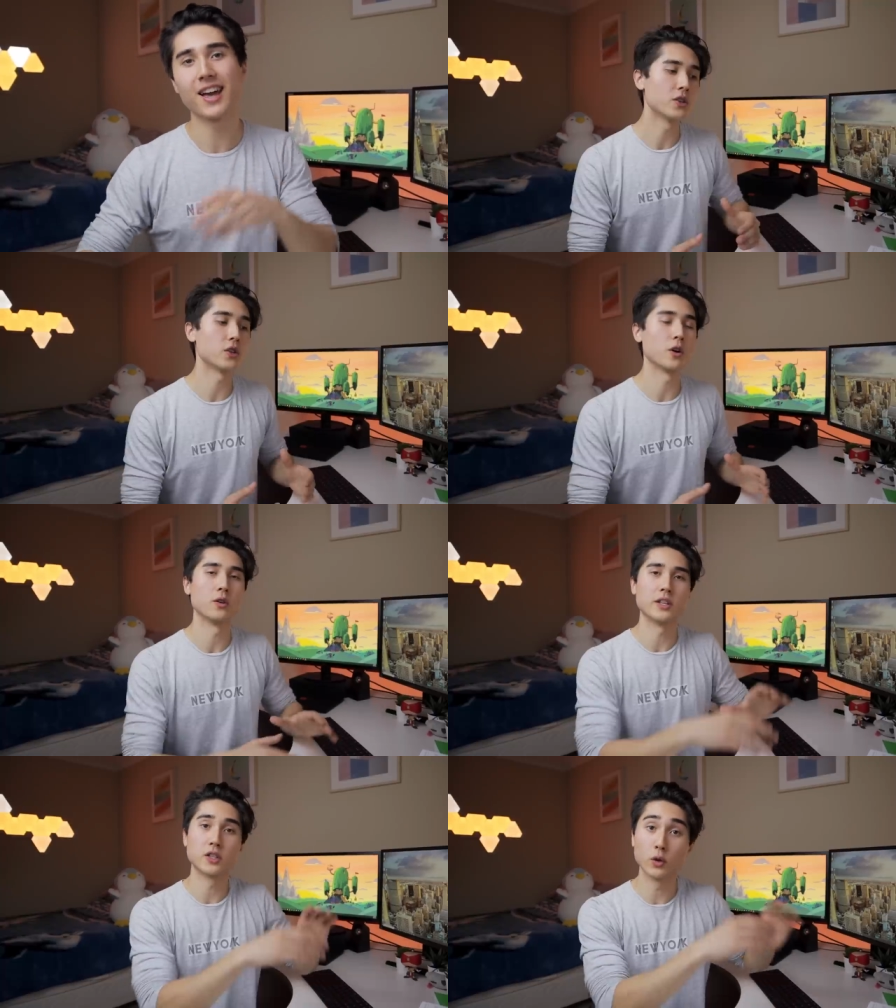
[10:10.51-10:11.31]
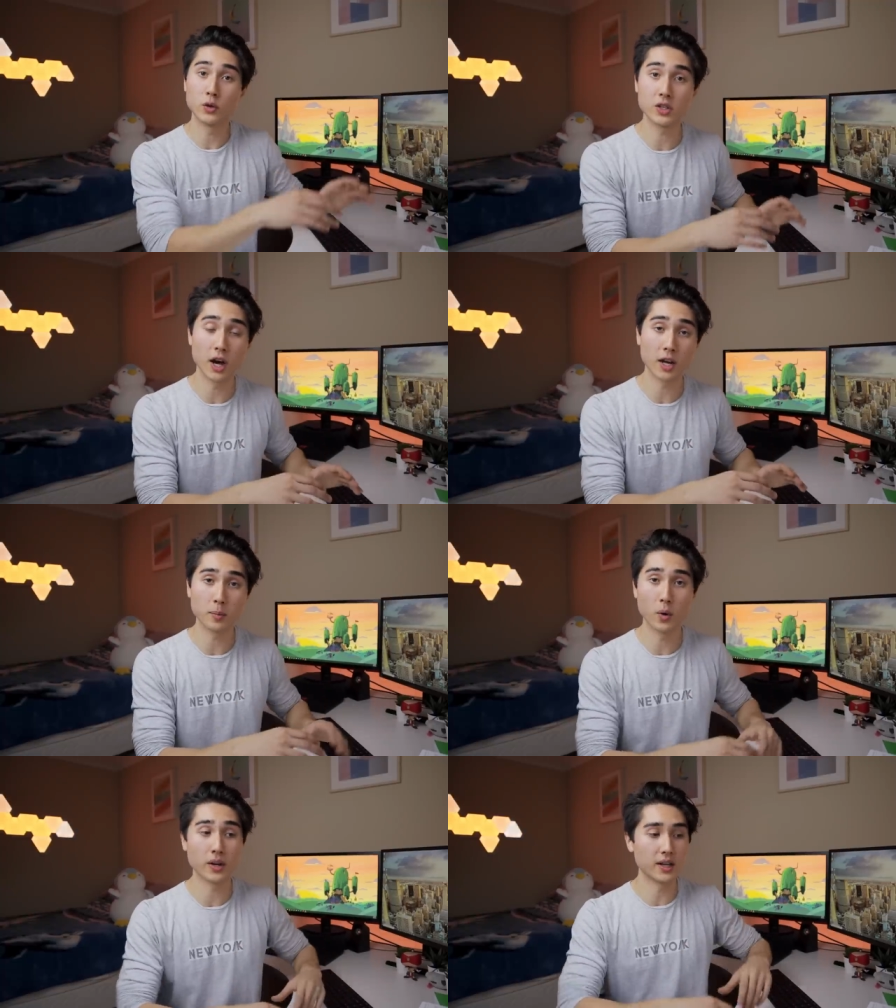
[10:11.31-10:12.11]
So it's a good starting
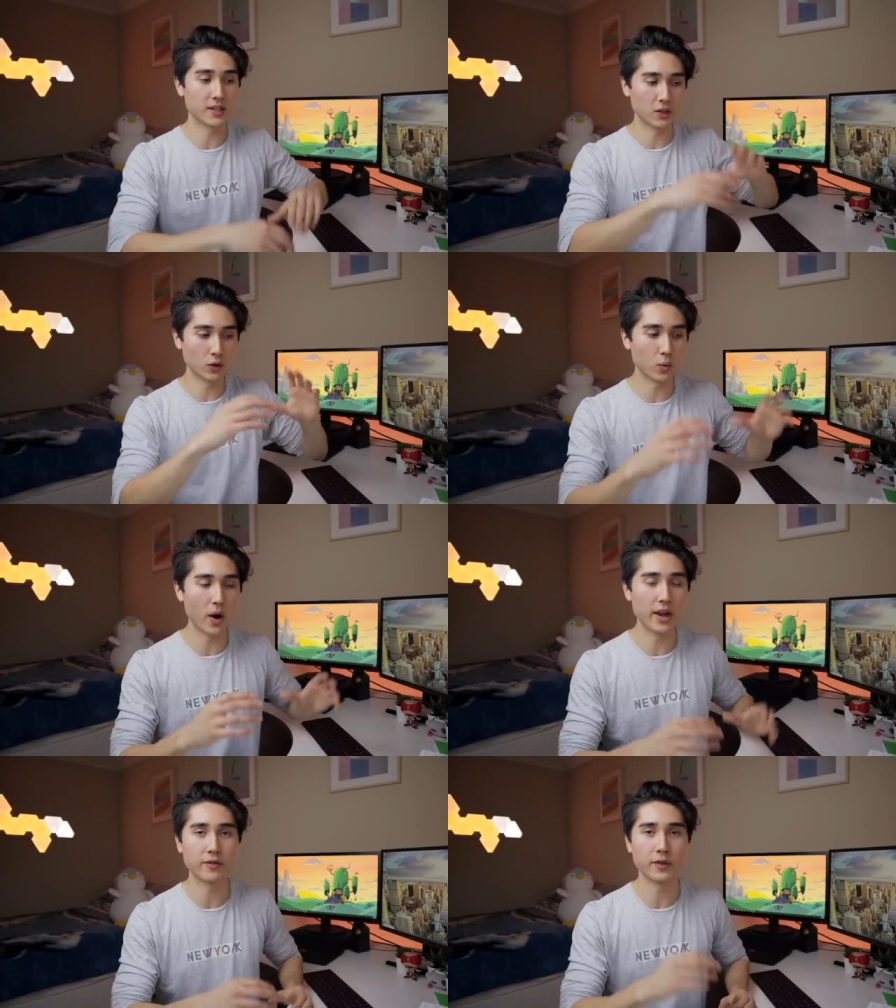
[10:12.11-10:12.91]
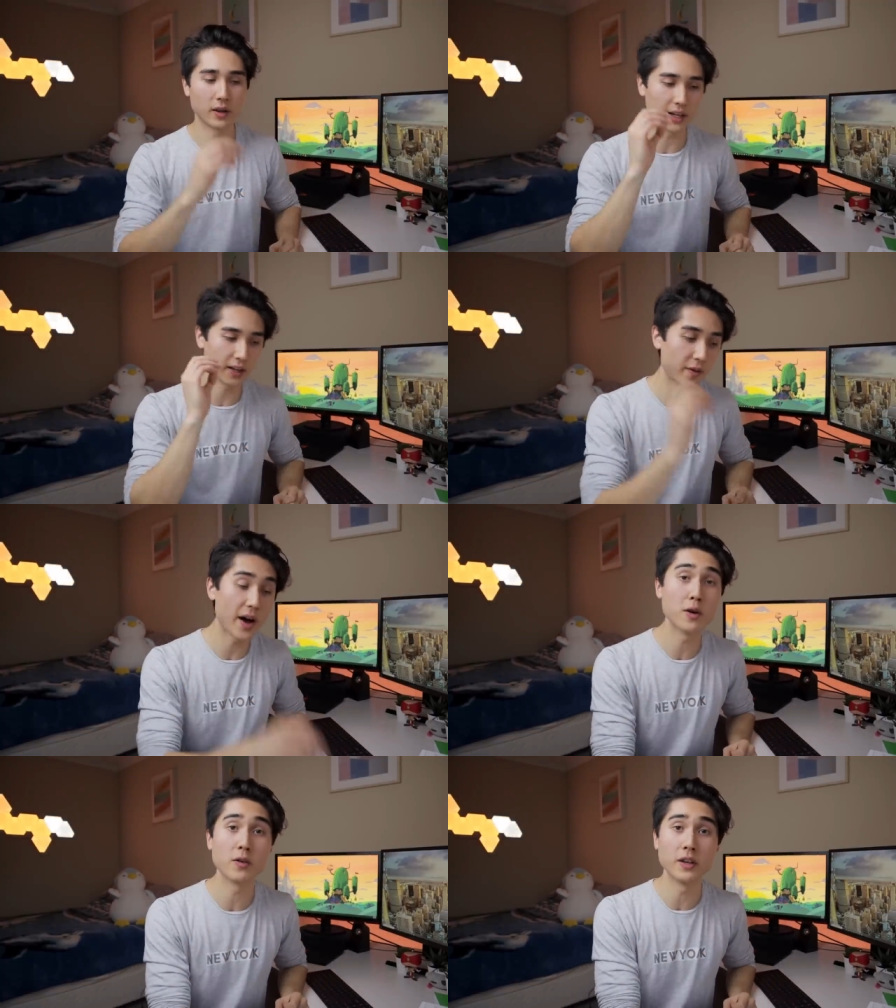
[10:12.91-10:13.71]
point. It's a good way to feel like if
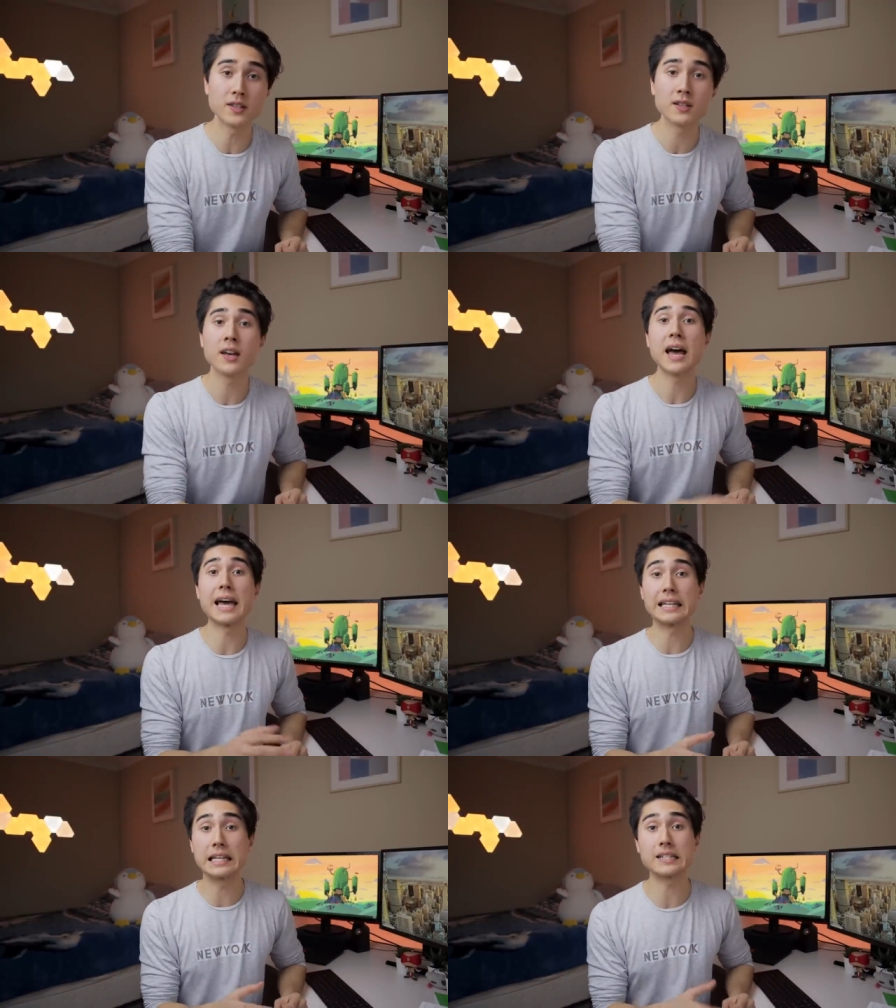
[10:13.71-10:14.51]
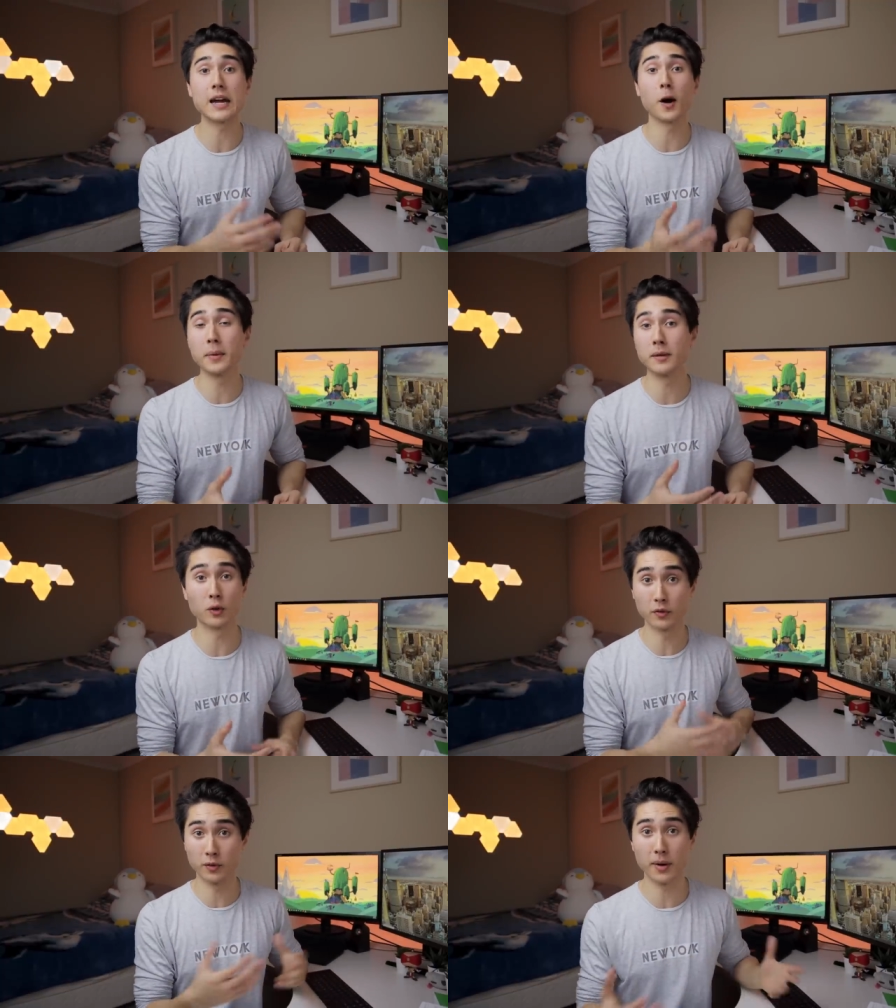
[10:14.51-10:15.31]
I know this, at least I'll be
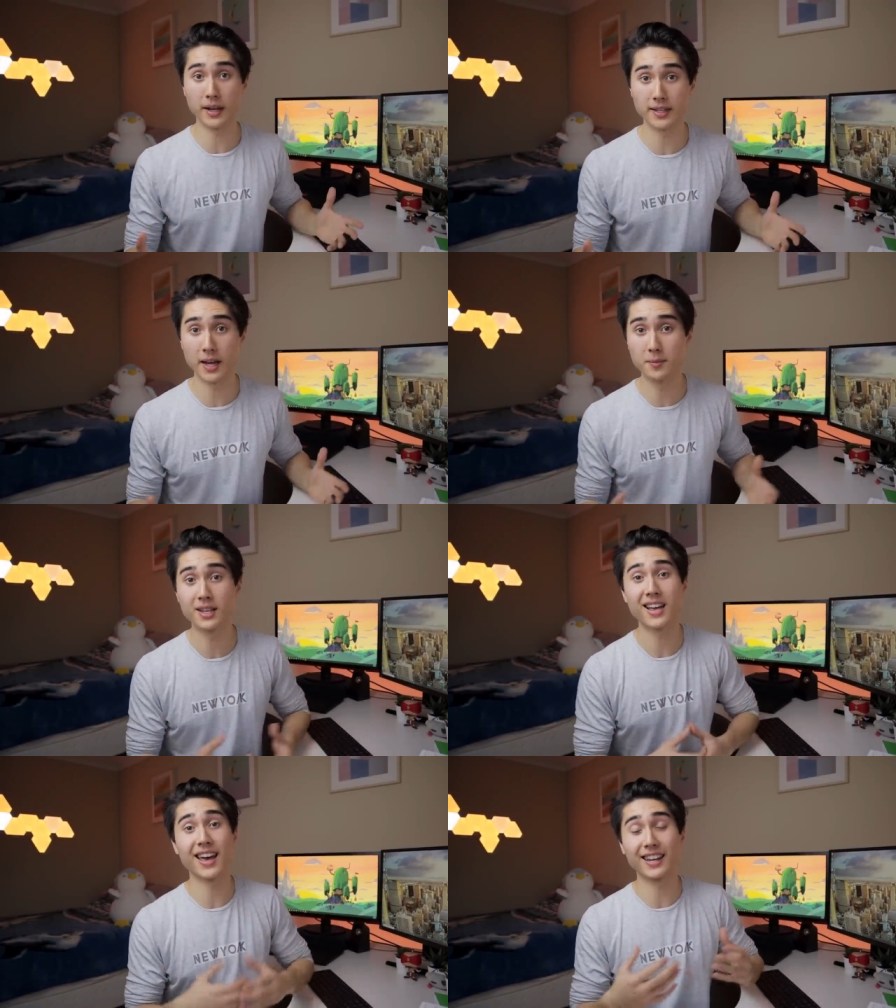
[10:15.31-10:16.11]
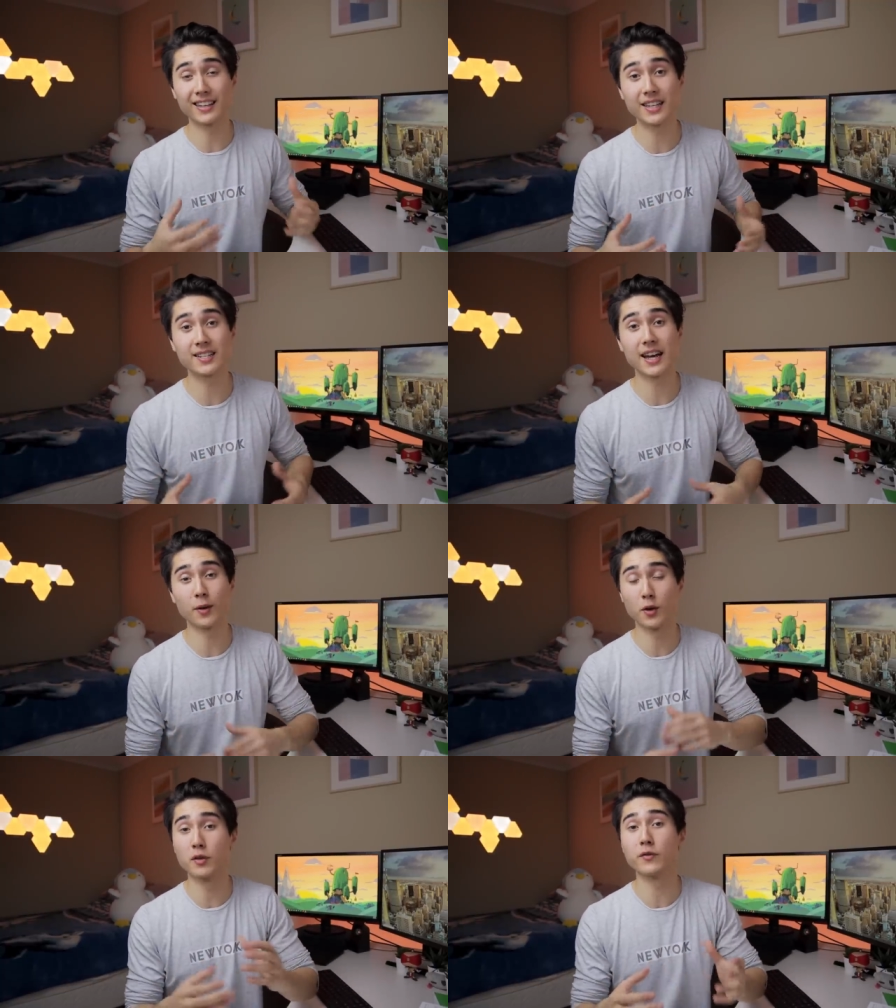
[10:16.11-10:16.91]
good for my exams and at least
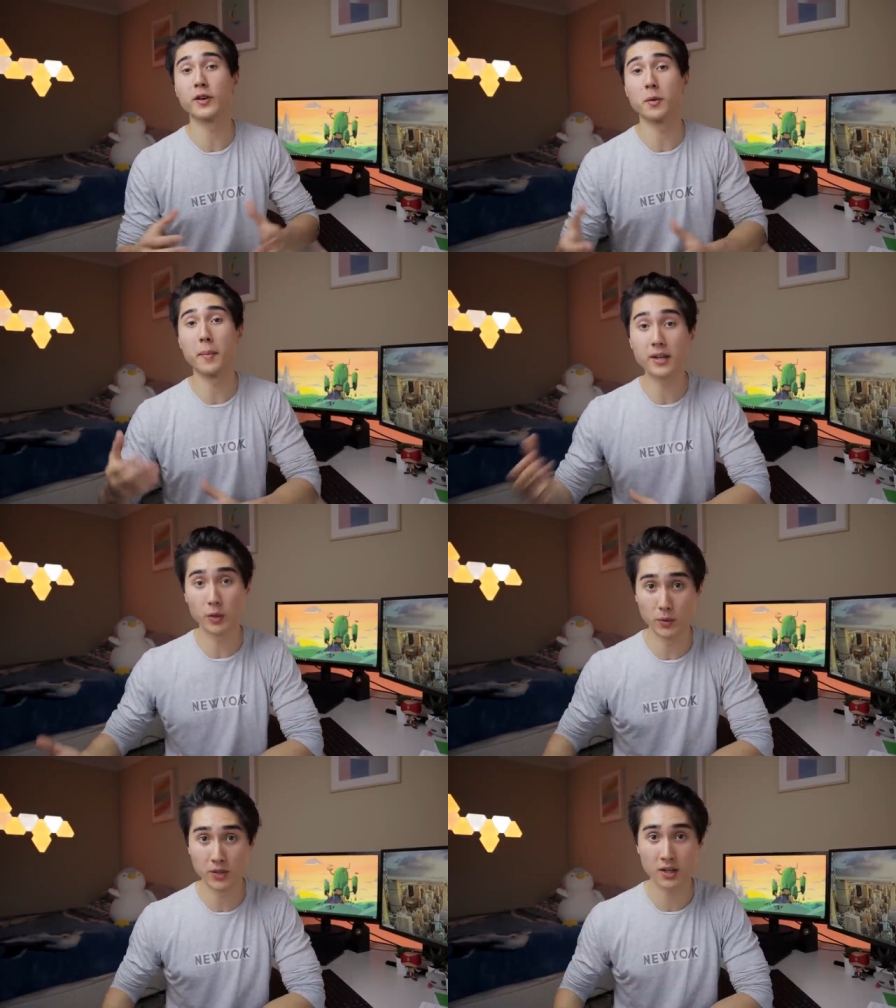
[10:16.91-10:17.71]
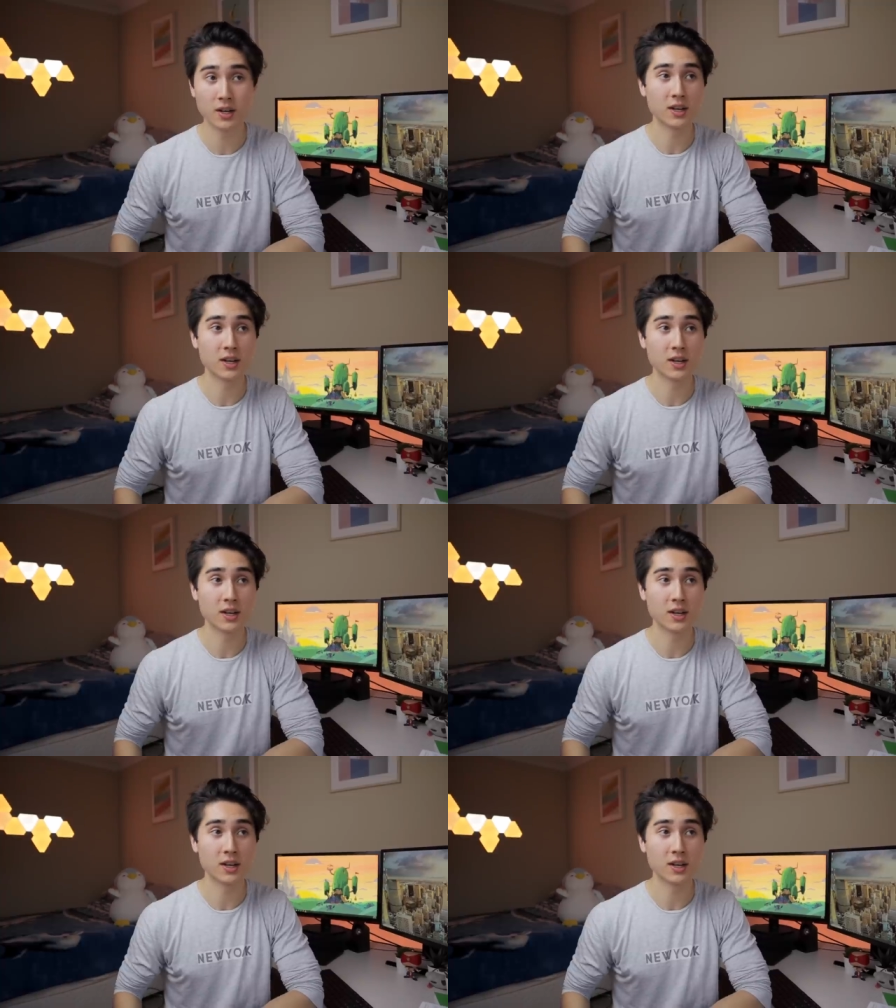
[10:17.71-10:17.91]
I'll know the fundamentals